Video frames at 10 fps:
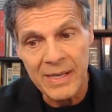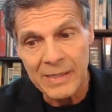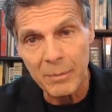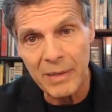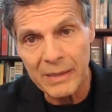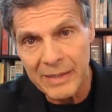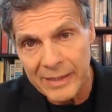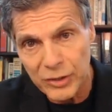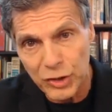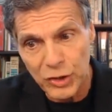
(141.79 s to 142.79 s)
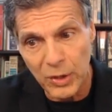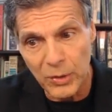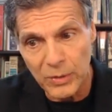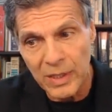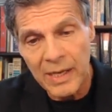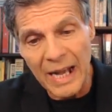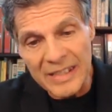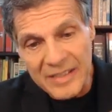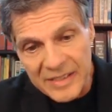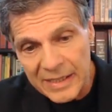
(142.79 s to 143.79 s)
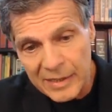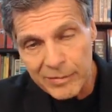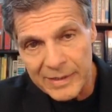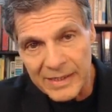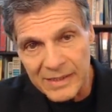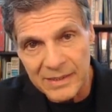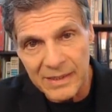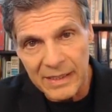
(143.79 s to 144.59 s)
the blood test showed a decrease